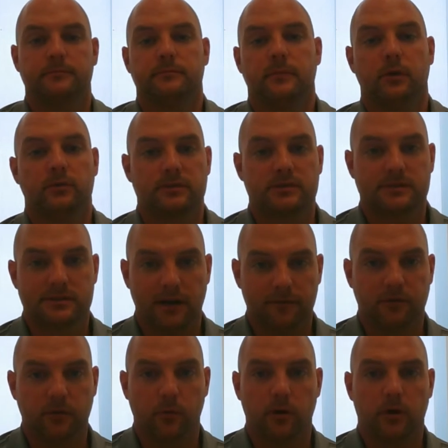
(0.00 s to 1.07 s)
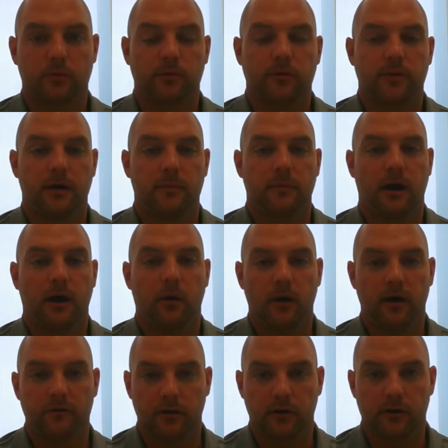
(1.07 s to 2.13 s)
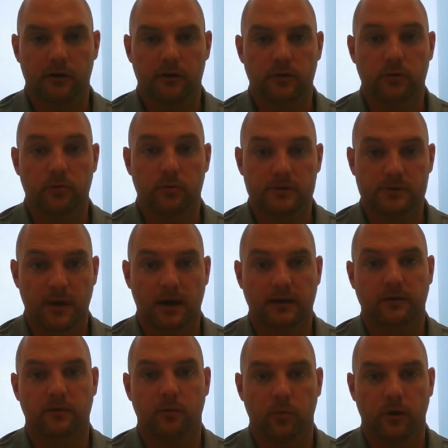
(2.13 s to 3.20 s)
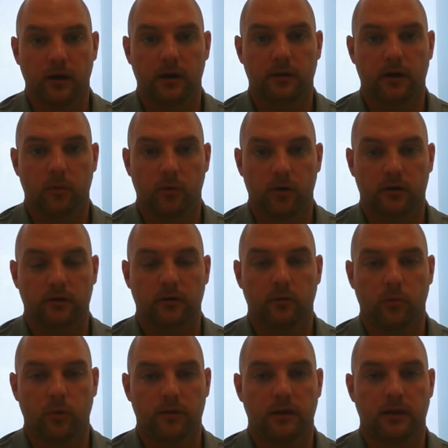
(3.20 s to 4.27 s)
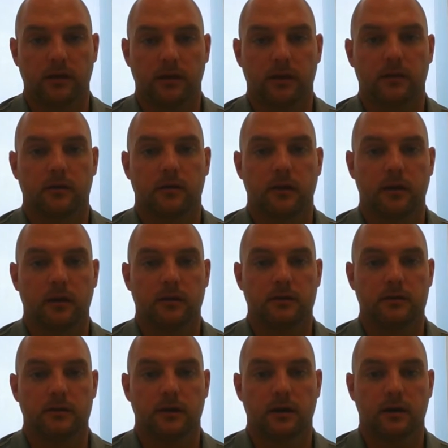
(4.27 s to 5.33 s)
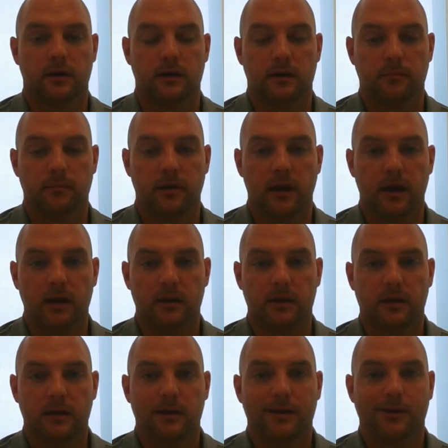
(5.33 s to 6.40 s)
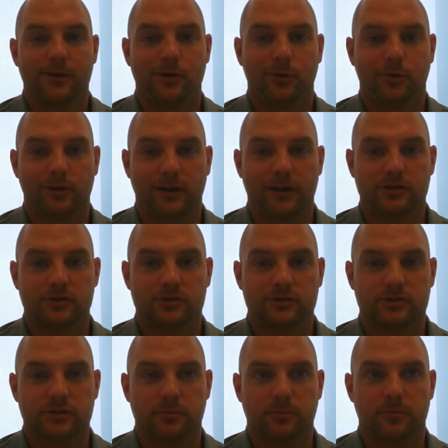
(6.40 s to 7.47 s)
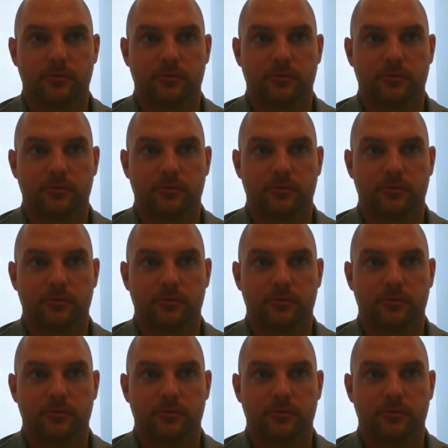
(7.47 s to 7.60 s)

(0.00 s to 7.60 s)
It was tough to work with them. However, you respected the way they worked and what they did, and it made your relationship